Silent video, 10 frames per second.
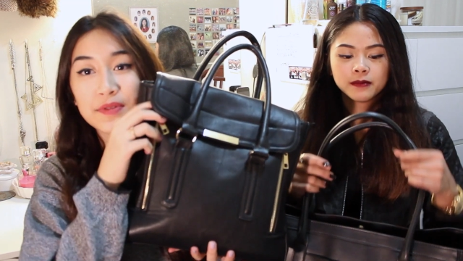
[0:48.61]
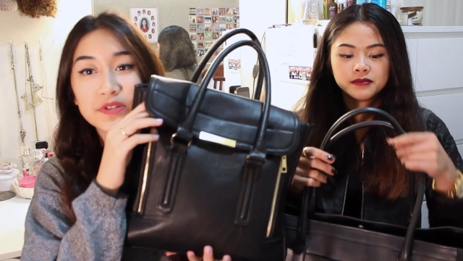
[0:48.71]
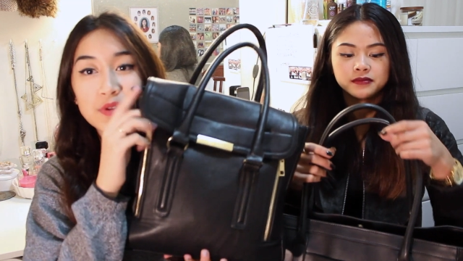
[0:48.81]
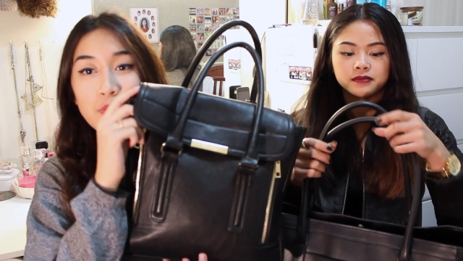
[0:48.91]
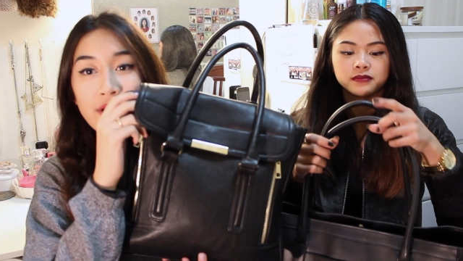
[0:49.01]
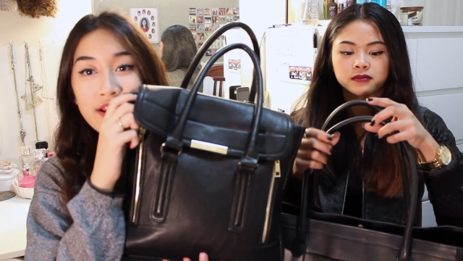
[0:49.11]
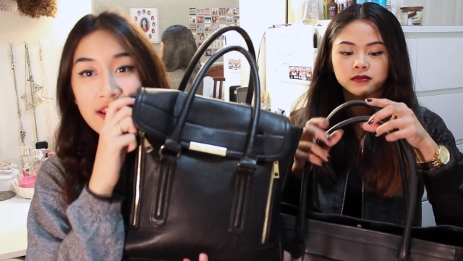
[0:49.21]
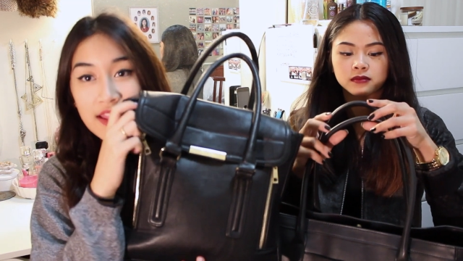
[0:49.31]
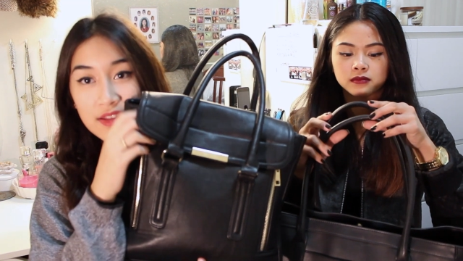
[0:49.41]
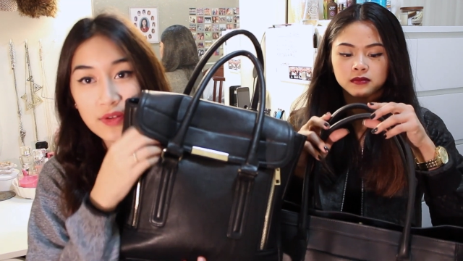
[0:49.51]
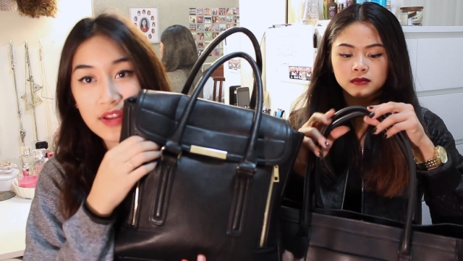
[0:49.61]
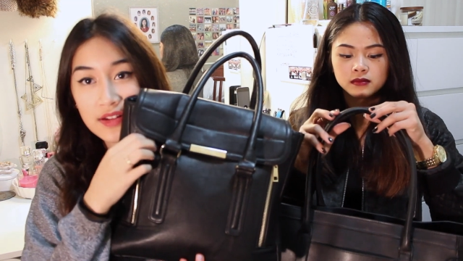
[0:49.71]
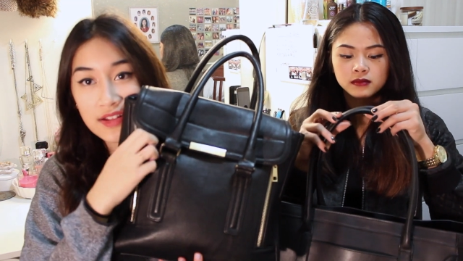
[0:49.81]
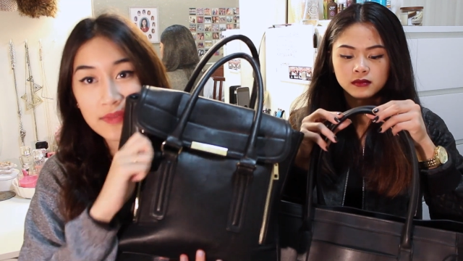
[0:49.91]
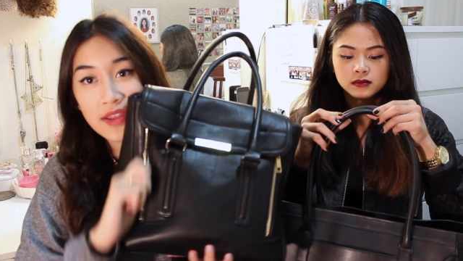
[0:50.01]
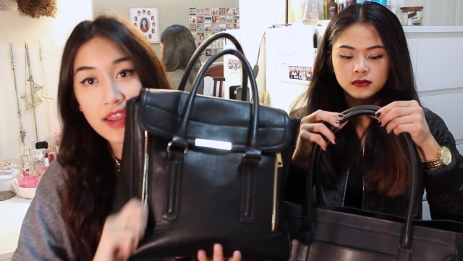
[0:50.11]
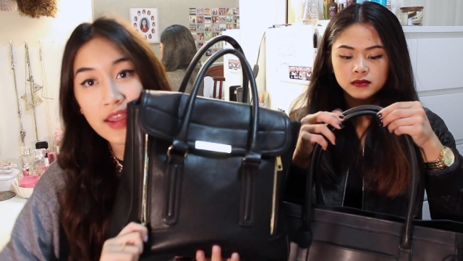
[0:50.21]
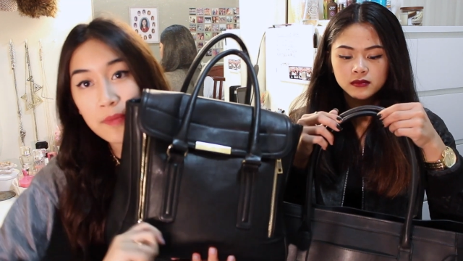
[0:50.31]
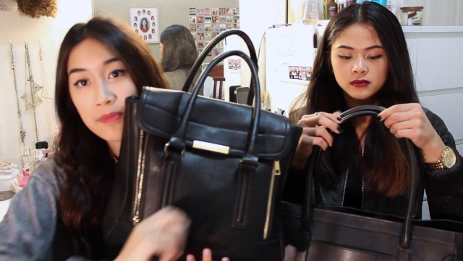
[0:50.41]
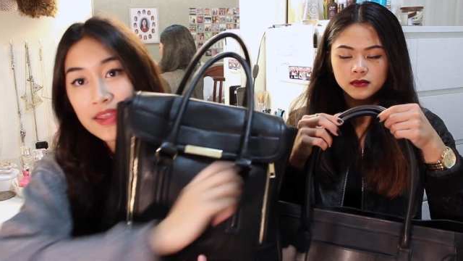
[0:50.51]
Speaker 1: It was the one that you can
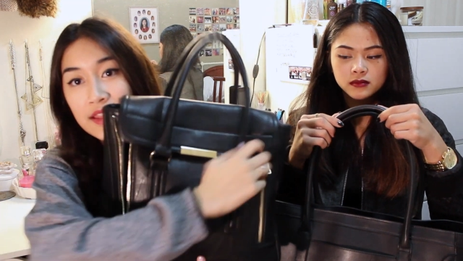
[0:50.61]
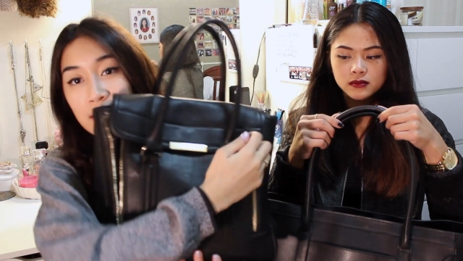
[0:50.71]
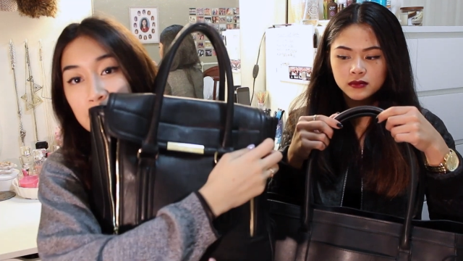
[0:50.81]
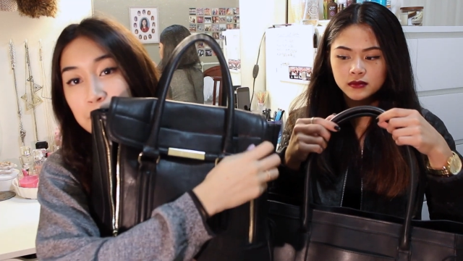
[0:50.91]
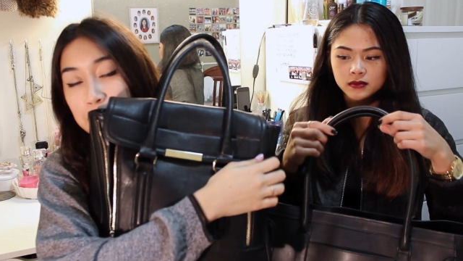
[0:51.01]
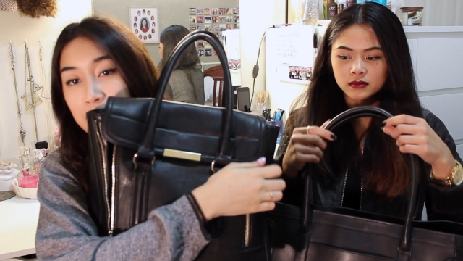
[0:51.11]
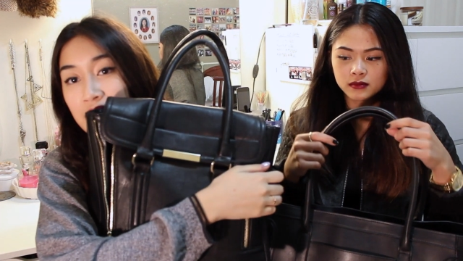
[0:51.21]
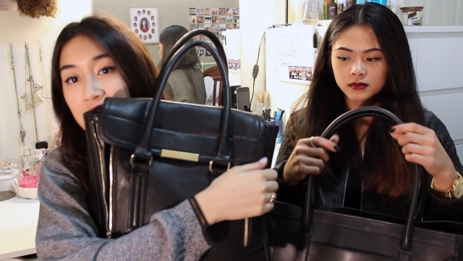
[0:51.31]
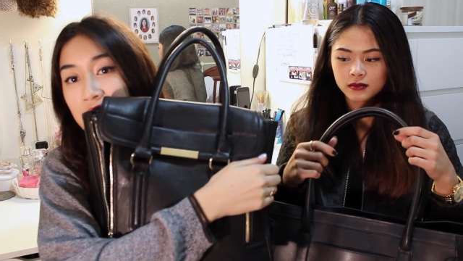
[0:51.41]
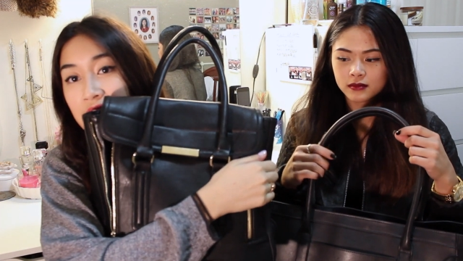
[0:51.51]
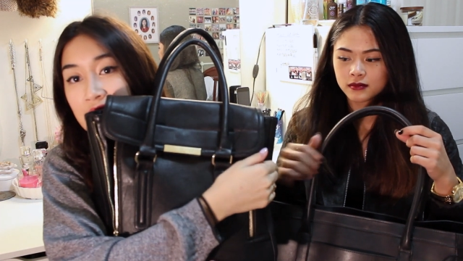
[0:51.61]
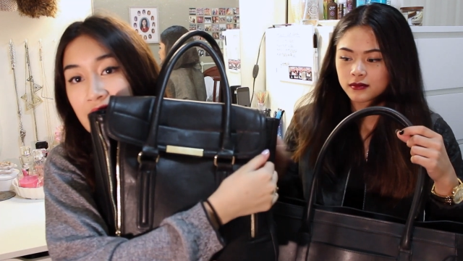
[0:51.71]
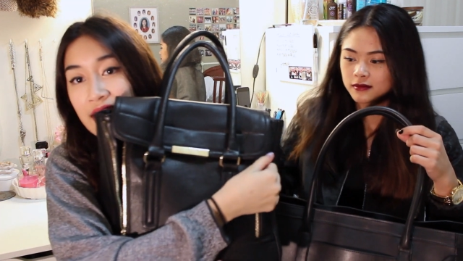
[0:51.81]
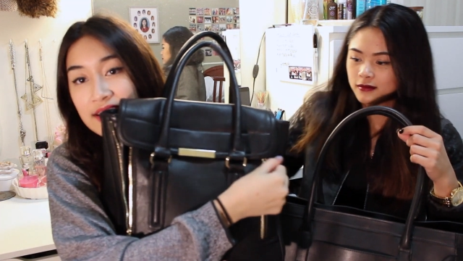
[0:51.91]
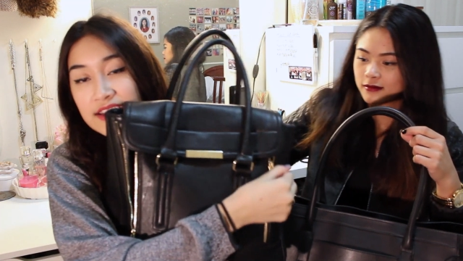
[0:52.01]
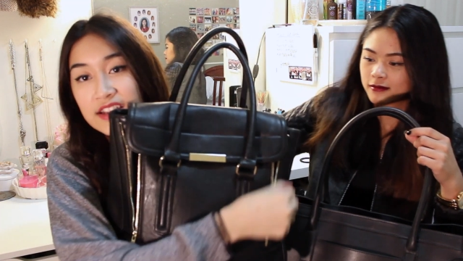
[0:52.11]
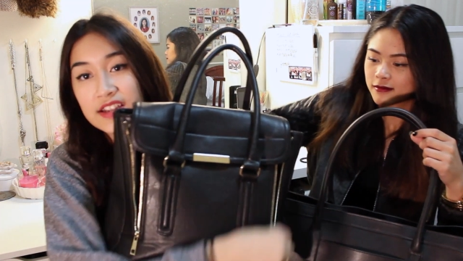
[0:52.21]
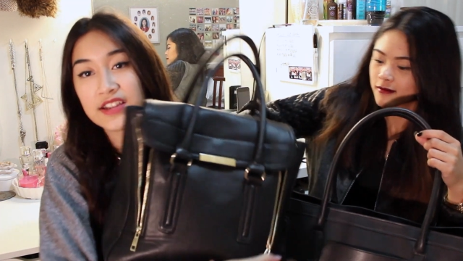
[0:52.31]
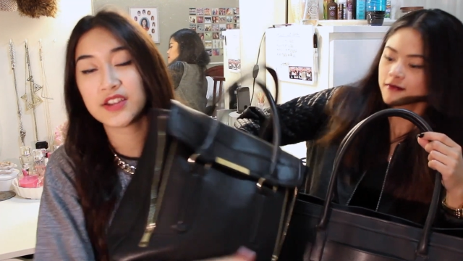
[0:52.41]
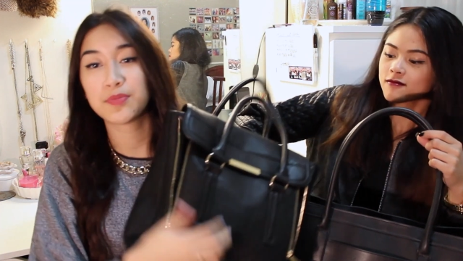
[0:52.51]
make bigger, as
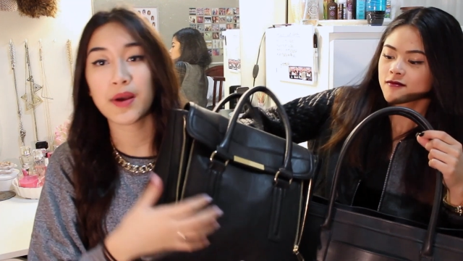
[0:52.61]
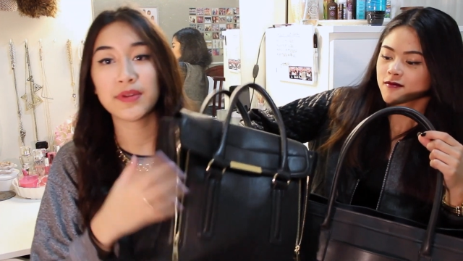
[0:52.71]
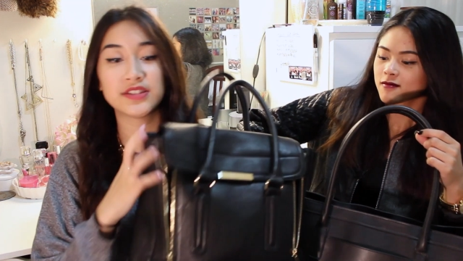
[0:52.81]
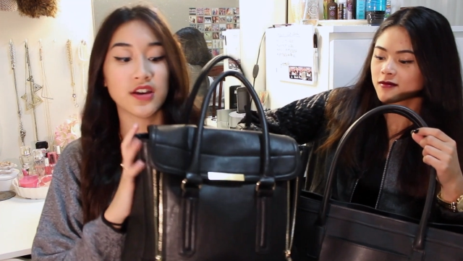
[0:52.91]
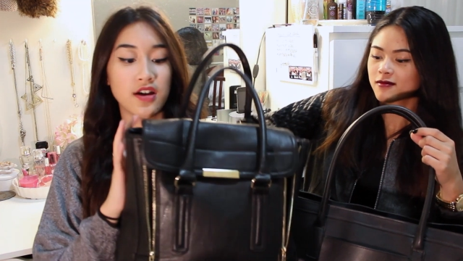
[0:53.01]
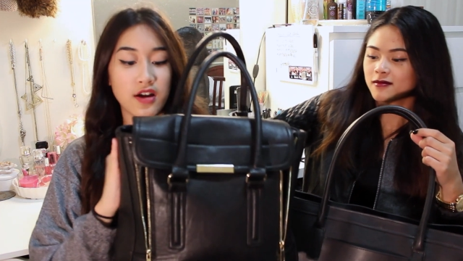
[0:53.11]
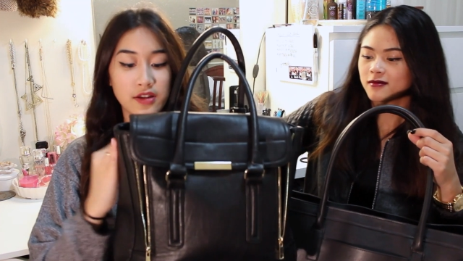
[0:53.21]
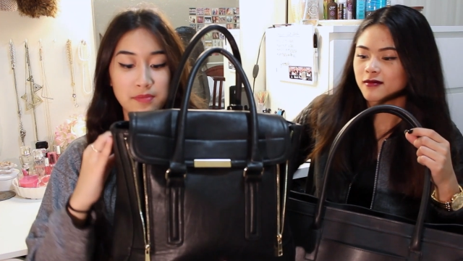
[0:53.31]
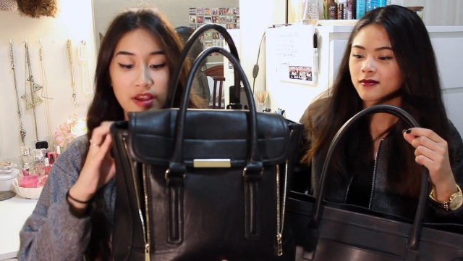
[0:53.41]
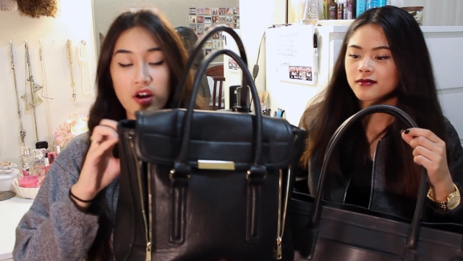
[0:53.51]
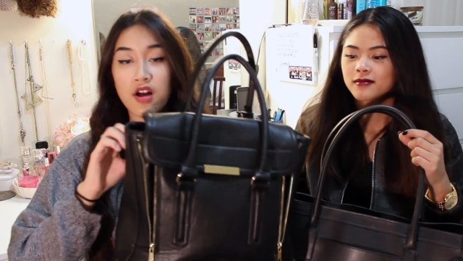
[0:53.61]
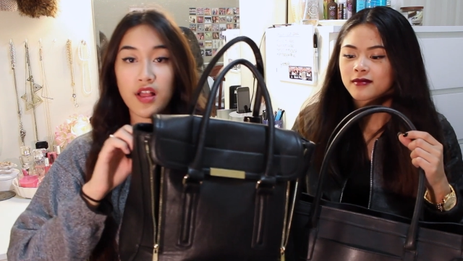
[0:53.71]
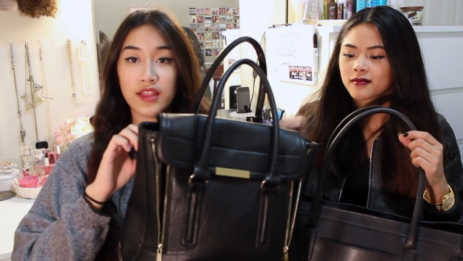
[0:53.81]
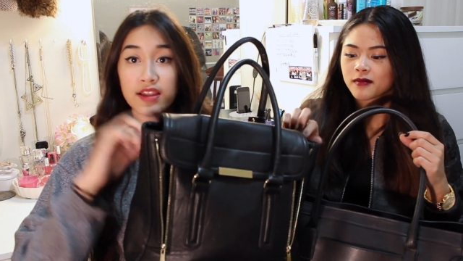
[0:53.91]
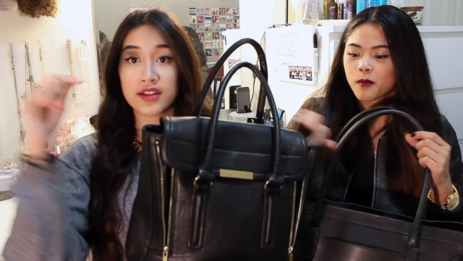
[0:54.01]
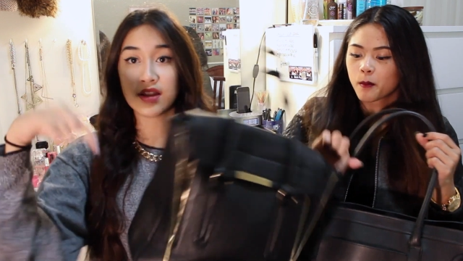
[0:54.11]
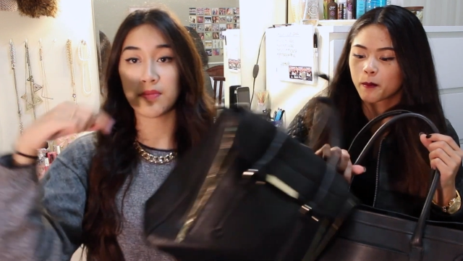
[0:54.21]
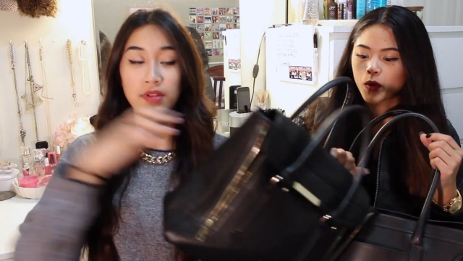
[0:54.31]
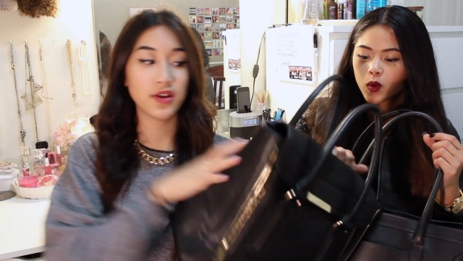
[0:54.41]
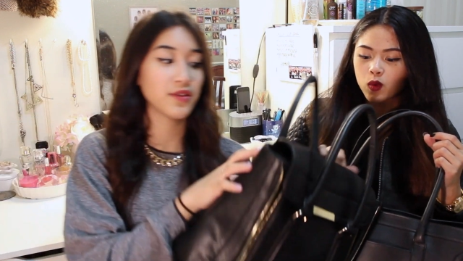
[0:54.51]
I you probably saw in my haul. Link it
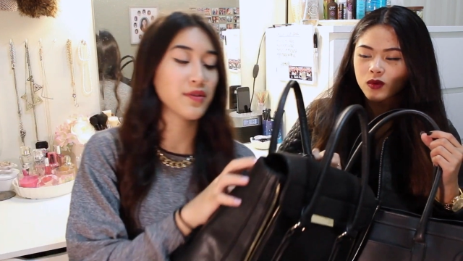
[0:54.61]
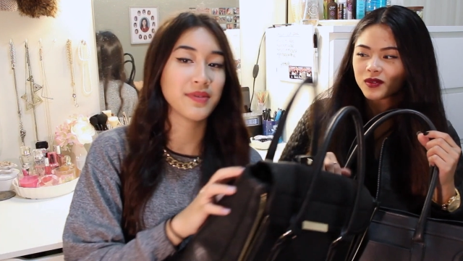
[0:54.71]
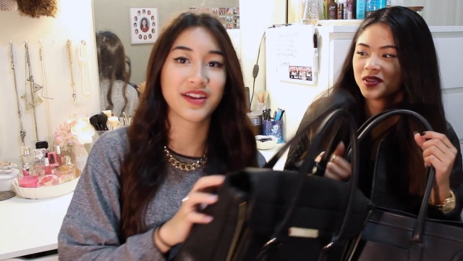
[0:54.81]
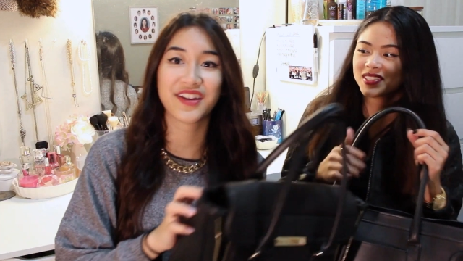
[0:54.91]
down below. Oh my